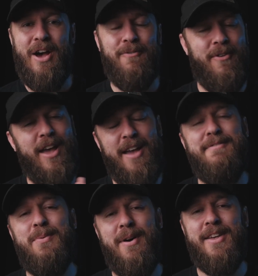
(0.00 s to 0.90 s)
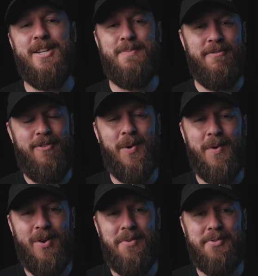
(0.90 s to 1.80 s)
For everyone that has been
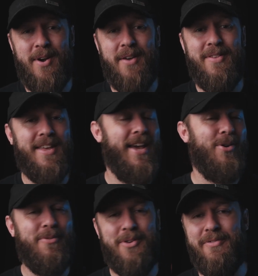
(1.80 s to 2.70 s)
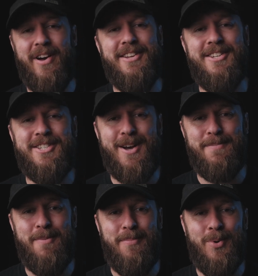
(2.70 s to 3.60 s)
following along throughout the year, or if you've only just
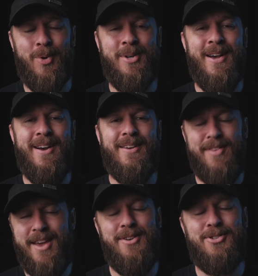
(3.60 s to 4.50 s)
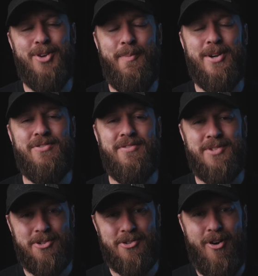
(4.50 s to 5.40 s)
jumped on board, thank you so much for
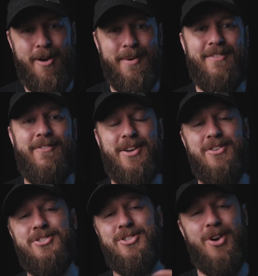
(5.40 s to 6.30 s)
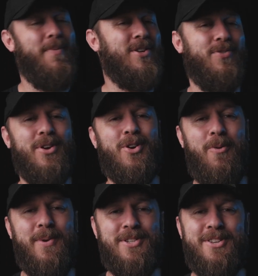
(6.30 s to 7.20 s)
subscribing. Thank you so much for your
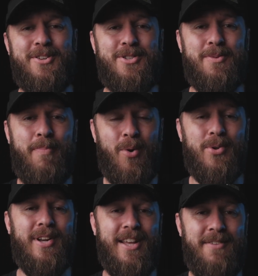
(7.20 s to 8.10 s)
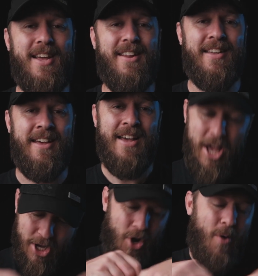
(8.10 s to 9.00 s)
comments and your support you leave down in the
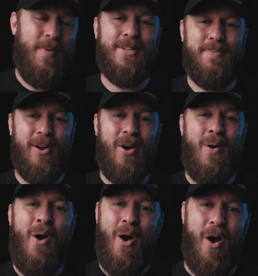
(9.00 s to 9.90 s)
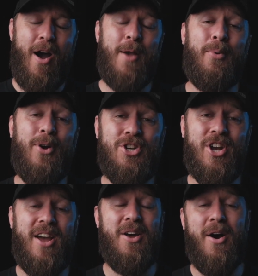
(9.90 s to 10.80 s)
comments below. I
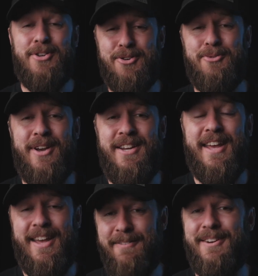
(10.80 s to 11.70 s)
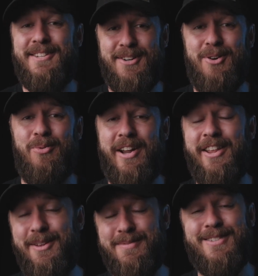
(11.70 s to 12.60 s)
appreciate it. I do read every single one
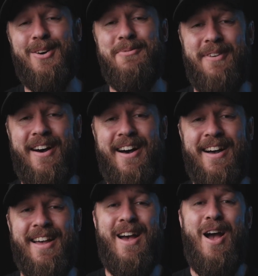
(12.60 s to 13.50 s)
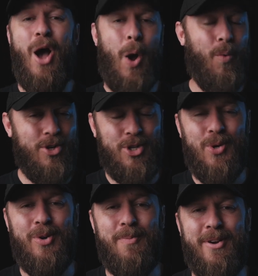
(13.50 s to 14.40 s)
of them so far. I wish you
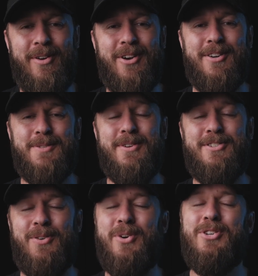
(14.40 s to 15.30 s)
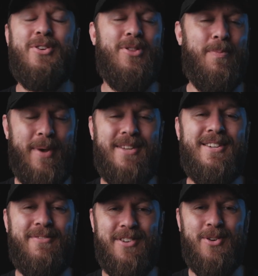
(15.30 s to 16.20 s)
all a Merry Christmas. I wish you the best
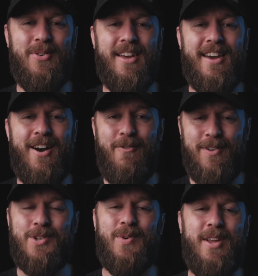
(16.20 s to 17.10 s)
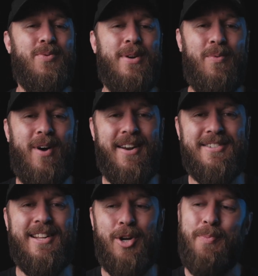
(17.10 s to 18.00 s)
of a new year. Hopefully 2021
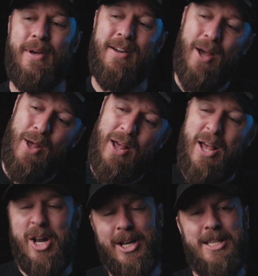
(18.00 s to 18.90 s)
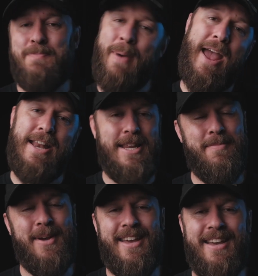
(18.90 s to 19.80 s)
is a little bit less
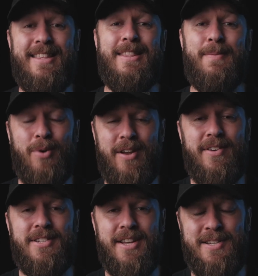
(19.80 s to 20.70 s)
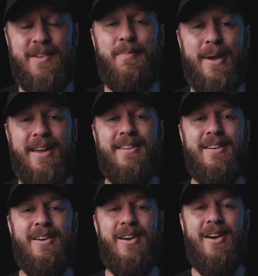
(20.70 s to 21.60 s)
pandemic-y than the previous years have been.
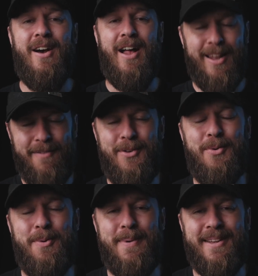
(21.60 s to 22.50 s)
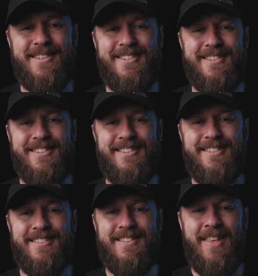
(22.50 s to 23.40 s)
I love you all to bits.
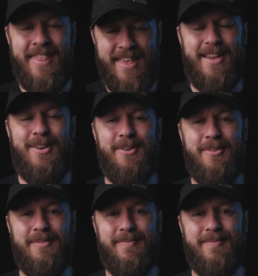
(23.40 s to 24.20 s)
Thank you.